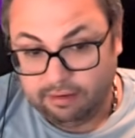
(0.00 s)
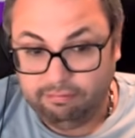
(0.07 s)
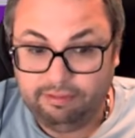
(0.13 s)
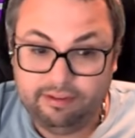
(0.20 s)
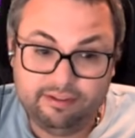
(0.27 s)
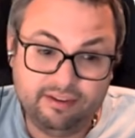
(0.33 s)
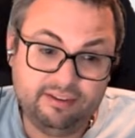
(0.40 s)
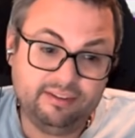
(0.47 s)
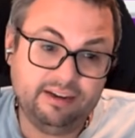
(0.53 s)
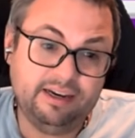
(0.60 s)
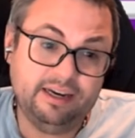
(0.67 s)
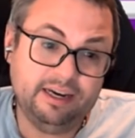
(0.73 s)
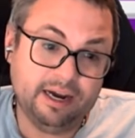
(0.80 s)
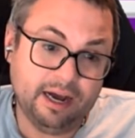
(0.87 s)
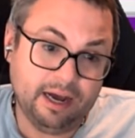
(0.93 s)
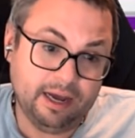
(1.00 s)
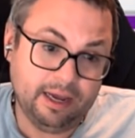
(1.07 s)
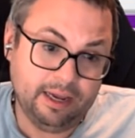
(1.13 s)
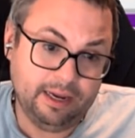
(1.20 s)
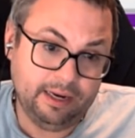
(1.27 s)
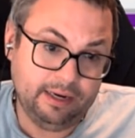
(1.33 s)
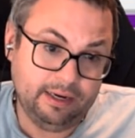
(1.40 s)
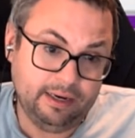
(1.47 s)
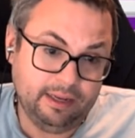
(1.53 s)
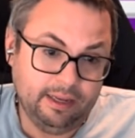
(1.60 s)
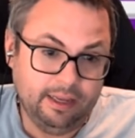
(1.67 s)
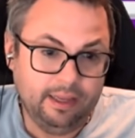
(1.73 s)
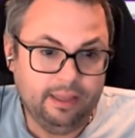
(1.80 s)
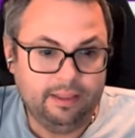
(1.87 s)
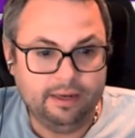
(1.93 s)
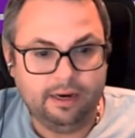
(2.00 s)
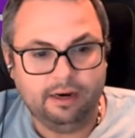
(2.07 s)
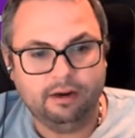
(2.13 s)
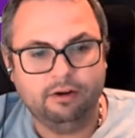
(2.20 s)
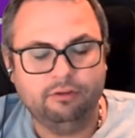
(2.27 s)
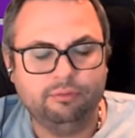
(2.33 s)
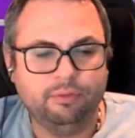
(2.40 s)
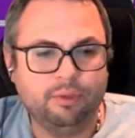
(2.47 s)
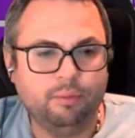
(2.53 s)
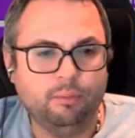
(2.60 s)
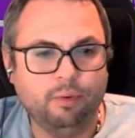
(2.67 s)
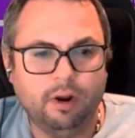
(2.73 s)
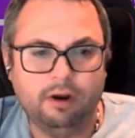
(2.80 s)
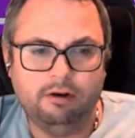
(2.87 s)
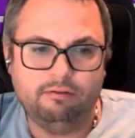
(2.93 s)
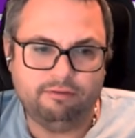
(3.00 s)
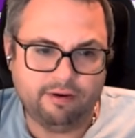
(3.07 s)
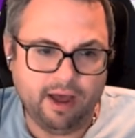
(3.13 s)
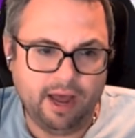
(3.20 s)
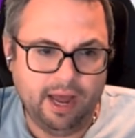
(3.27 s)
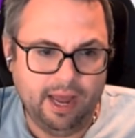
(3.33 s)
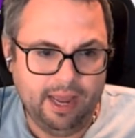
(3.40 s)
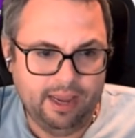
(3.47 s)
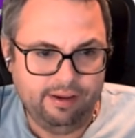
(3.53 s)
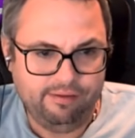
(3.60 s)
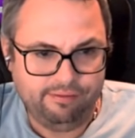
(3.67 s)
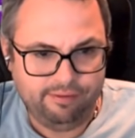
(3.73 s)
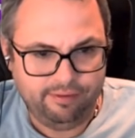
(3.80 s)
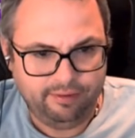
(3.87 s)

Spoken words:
this is a 9, then it goes with a 1, 5.